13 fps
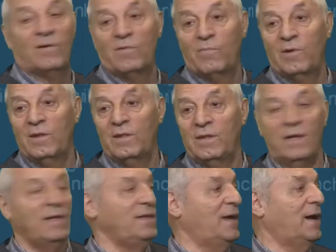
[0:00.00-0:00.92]
where we
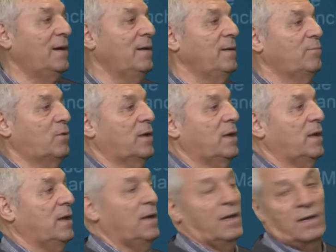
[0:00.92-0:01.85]
have removed the
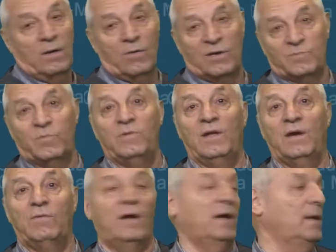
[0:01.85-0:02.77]
last component
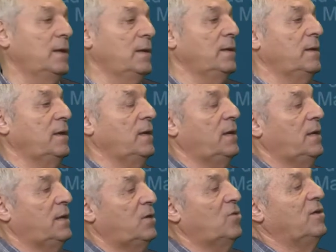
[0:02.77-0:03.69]
already,
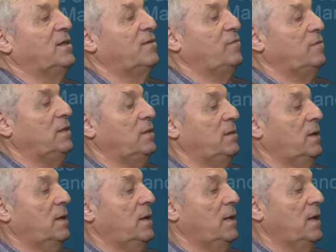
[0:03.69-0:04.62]
because it
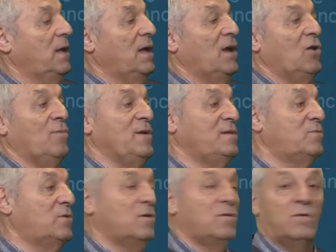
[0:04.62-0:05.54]
corresponds to a
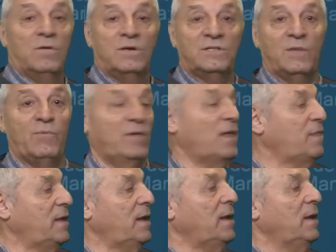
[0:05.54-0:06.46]
fictitious
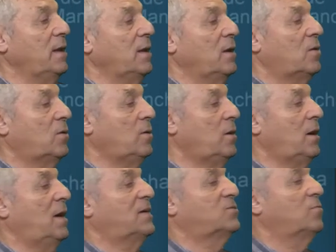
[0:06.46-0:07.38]
unknown.
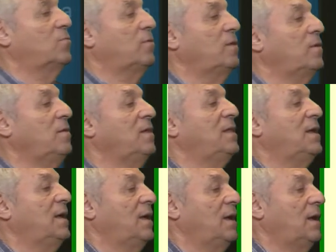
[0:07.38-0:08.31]
The same thing
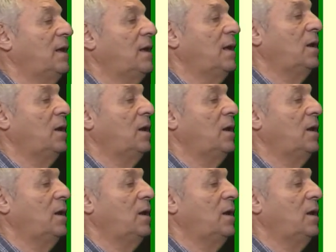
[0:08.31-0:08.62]
can be done